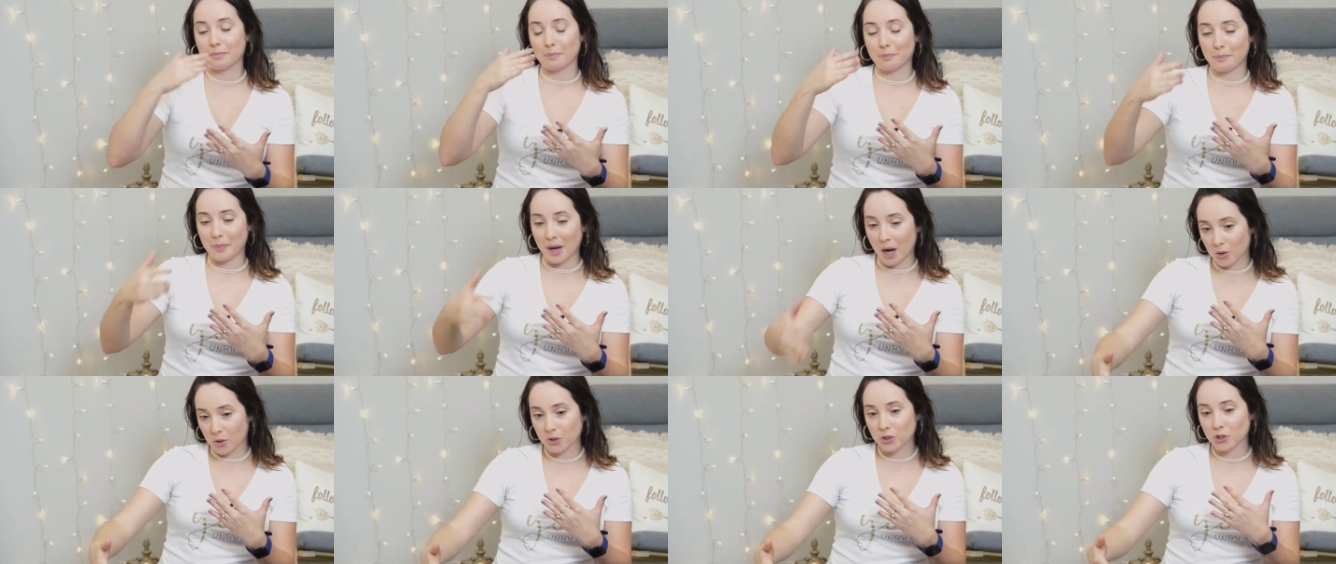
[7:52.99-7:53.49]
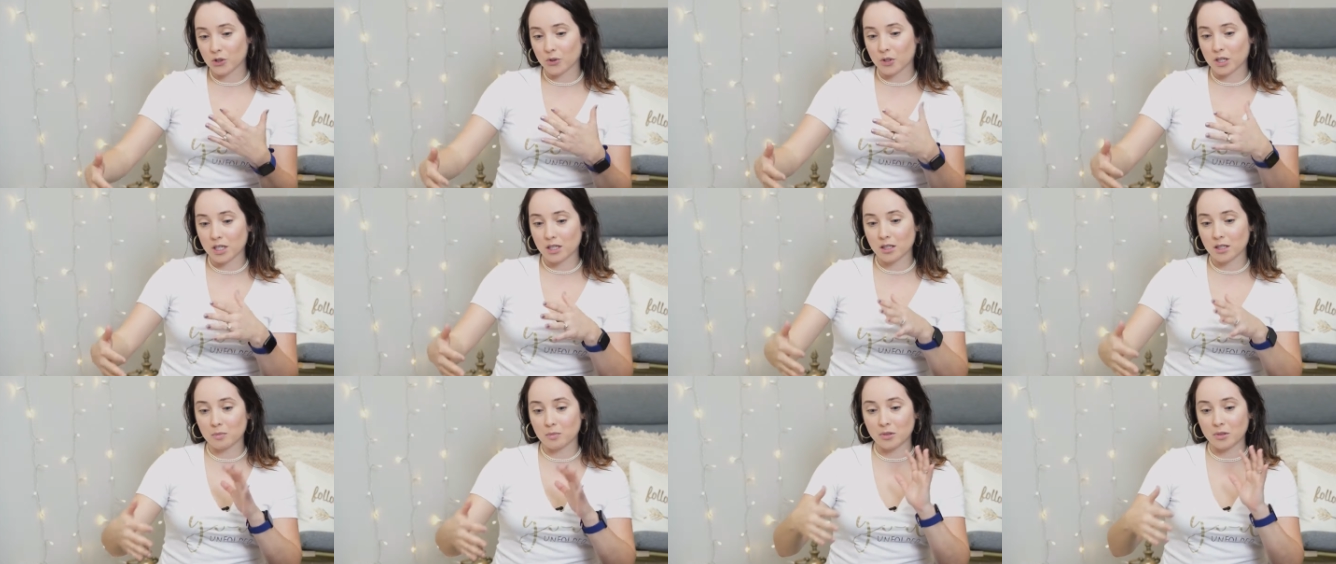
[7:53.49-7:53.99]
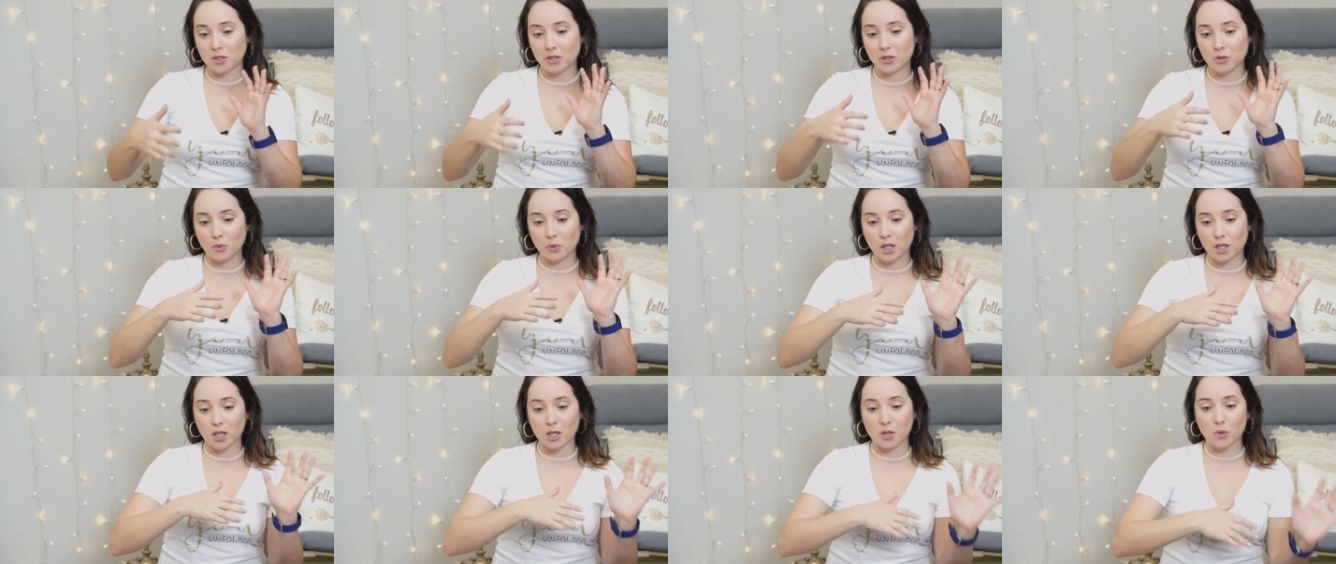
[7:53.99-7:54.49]
boundaries
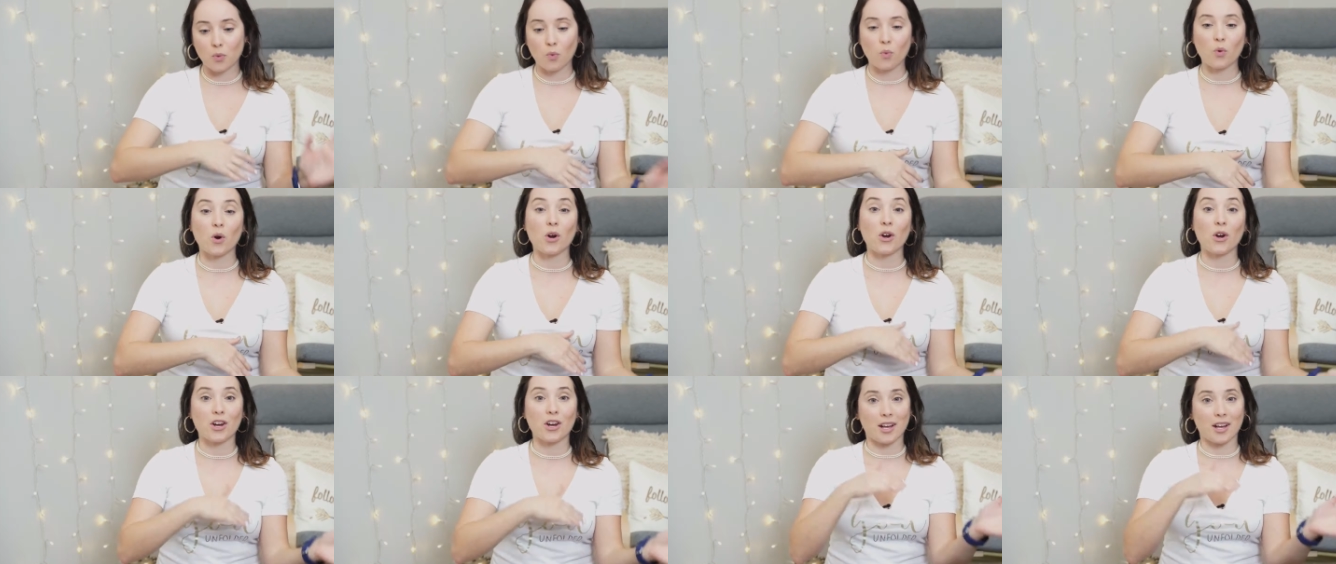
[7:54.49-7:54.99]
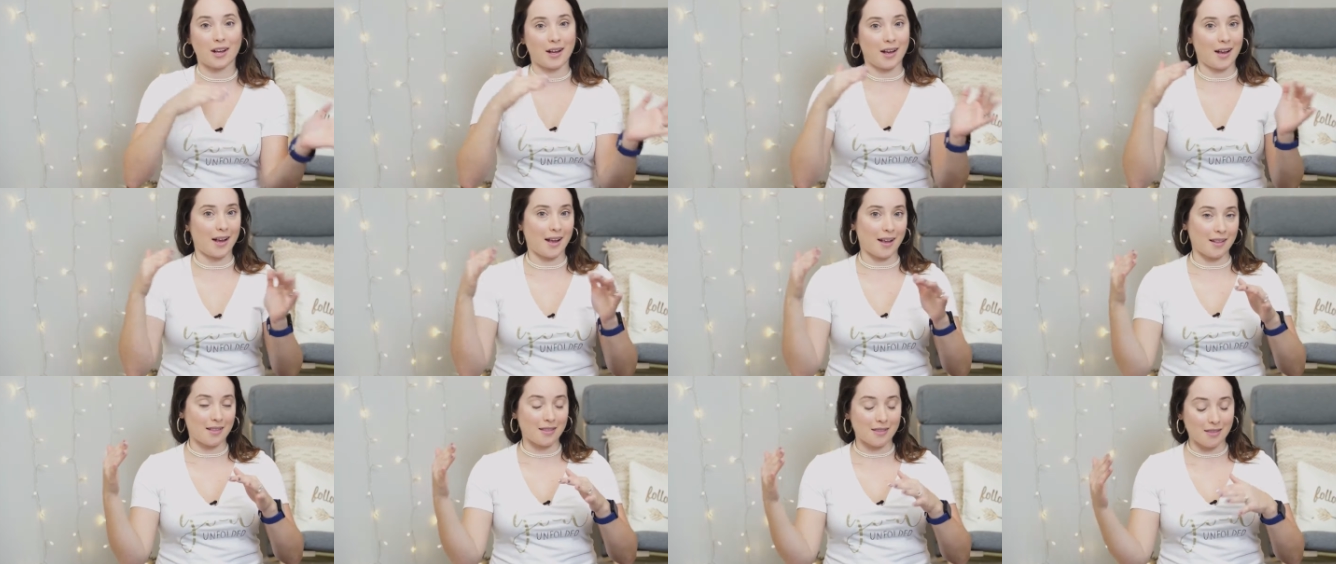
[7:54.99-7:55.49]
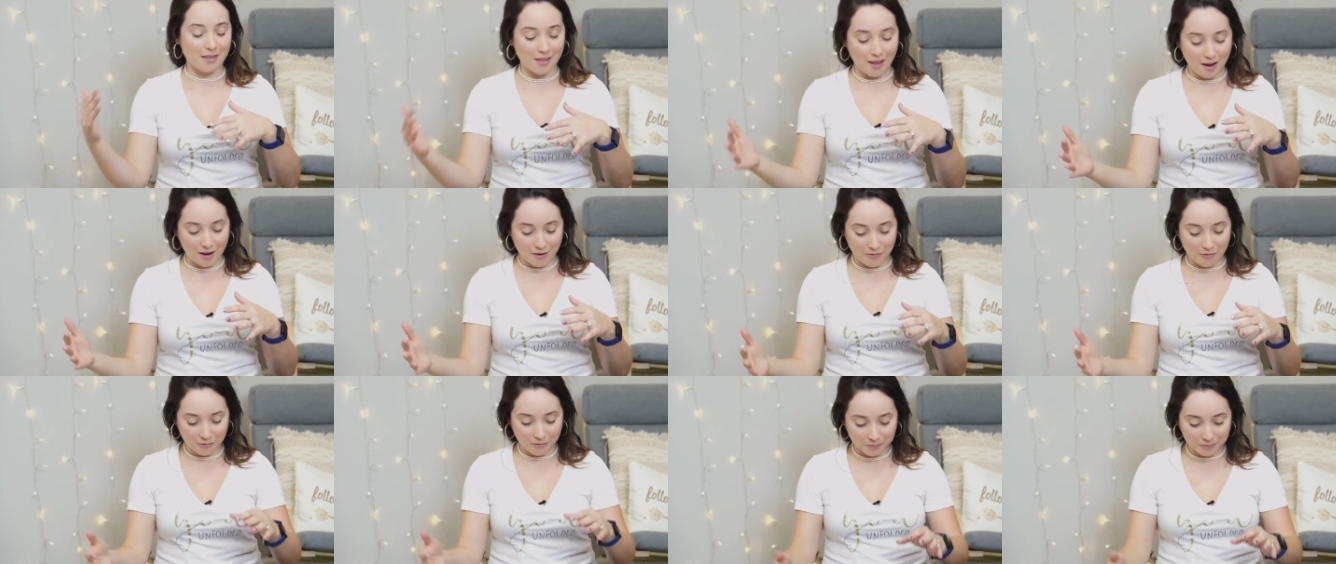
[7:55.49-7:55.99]
between work and
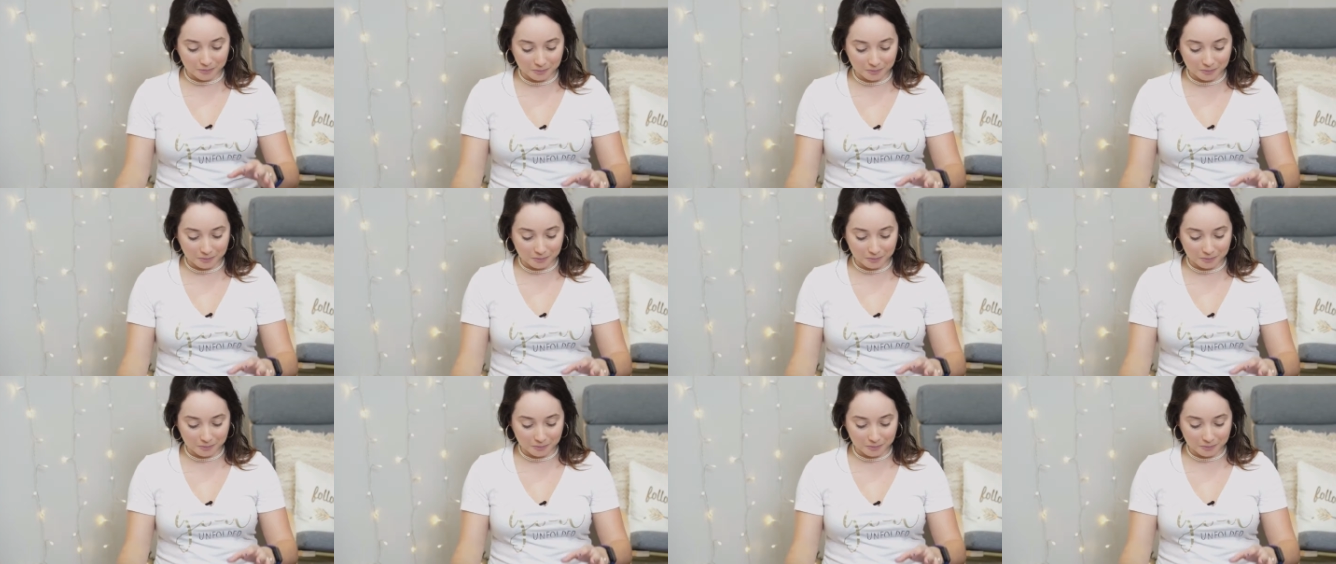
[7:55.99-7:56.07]
life.